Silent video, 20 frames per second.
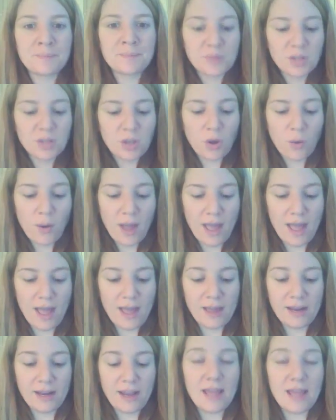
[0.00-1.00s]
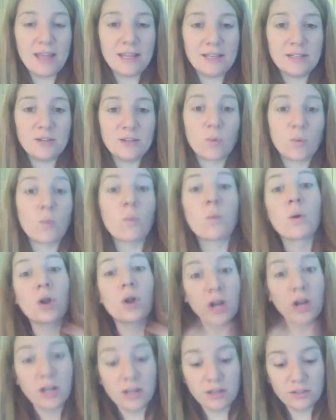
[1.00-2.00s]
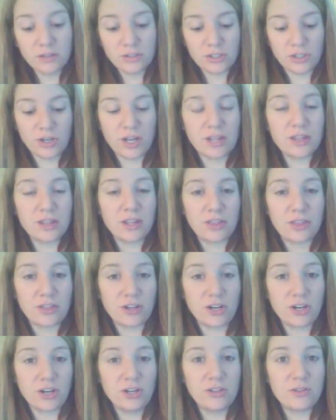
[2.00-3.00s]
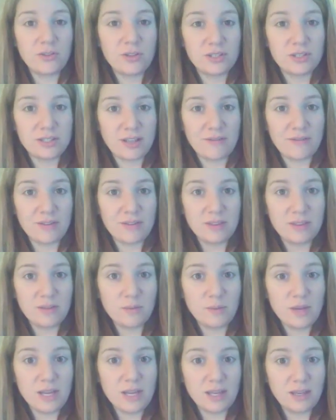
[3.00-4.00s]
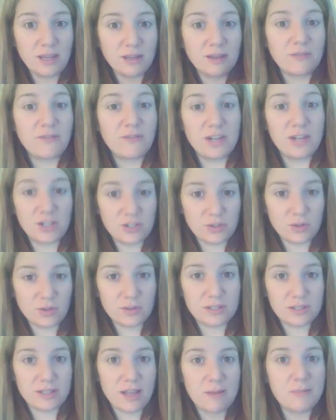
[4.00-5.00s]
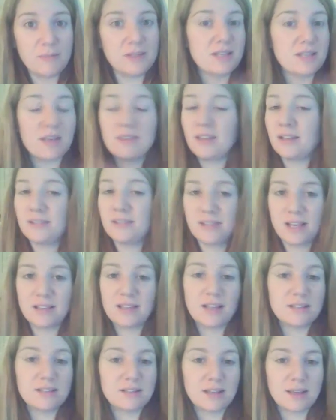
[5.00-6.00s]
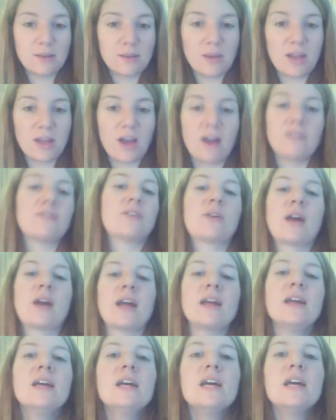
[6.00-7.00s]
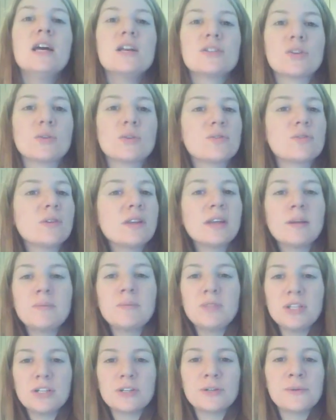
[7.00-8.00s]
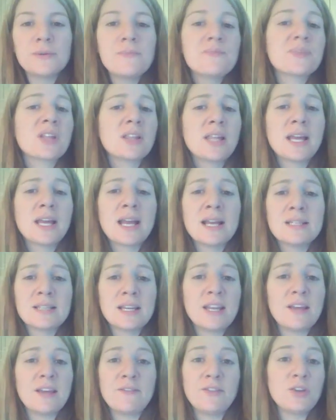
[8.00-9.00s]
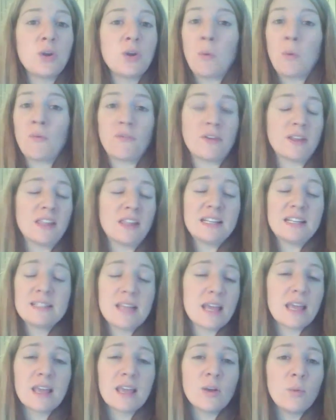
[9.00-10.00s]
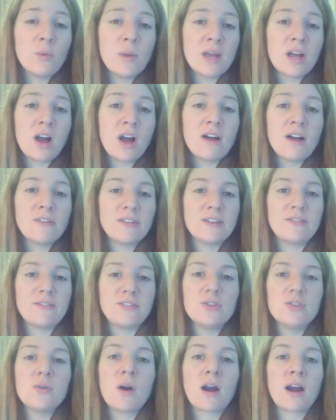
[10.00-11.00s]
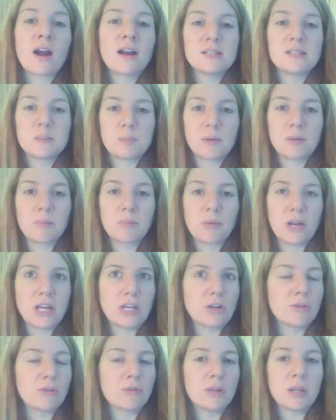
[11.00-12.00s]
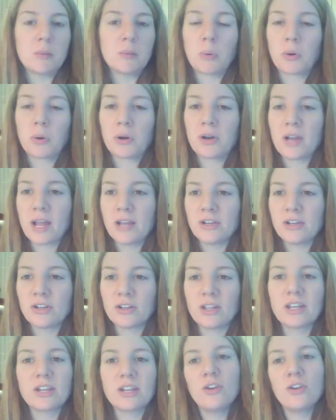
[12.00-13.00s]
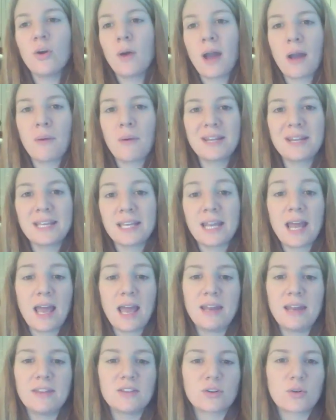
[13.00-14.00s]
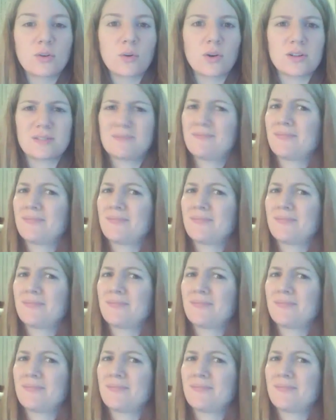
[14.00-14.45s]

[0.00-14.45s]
Go ahead and work during the 3rd through the 7th week, finish those assignments, and then take that second week off, okay? So it's really up to you. Like I said, if you don't feel like taking a week off, if you are on spring break, you're really bored, and you're like, you know what, I want to get ahead in the course.